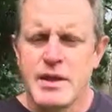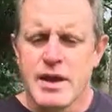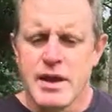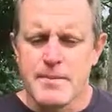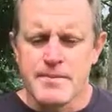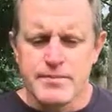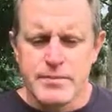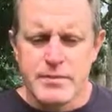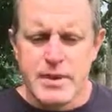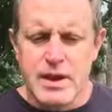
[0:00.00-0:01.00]

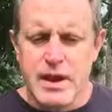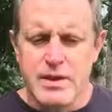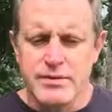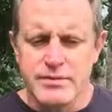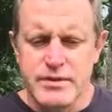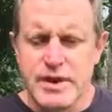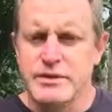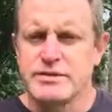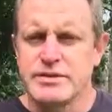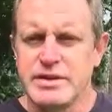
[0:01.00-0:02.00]
And
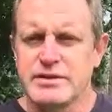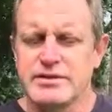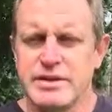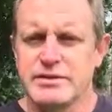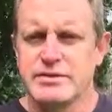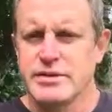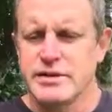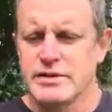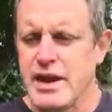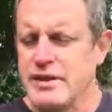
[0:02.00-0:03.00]
statistics
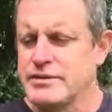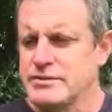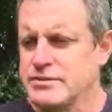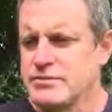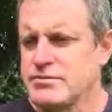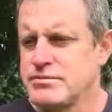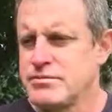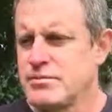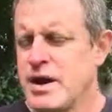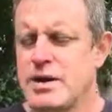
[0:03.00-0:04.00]
on cancer and
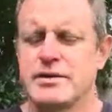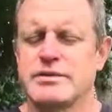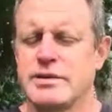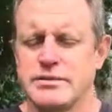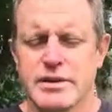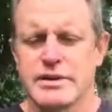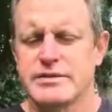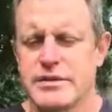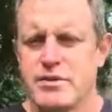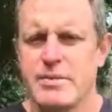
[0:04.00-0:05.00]
heart disease and all that
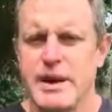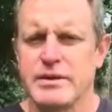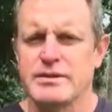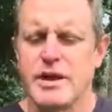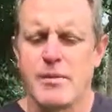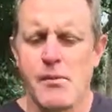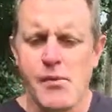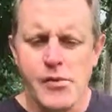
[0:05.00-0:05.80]
stuff will back us up.